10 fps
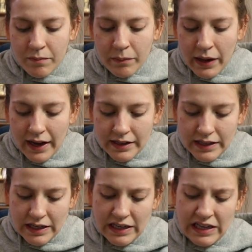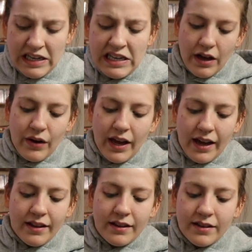But, oh
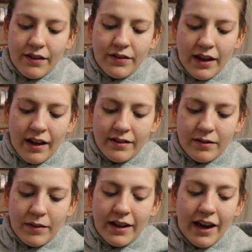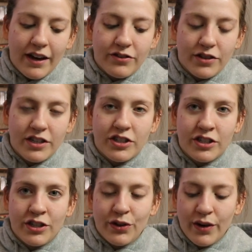yeah, that definitely has some like
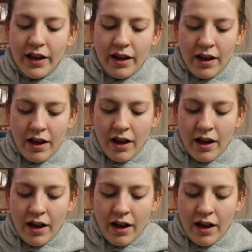hydration to it.